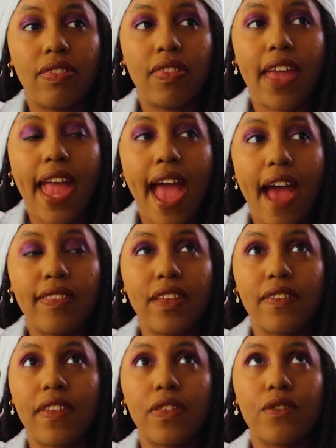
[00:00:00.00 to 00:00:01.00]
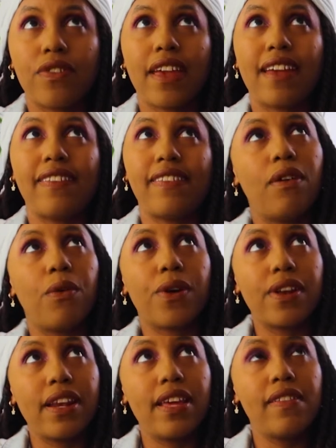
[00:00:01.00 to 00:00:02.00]
there's like a
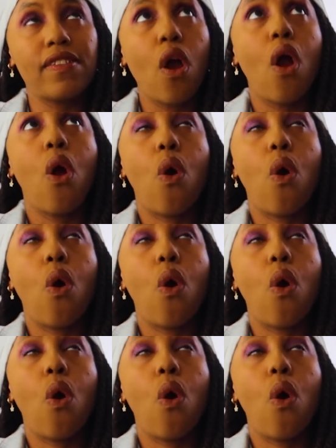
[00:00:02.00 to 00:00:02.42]
ordinance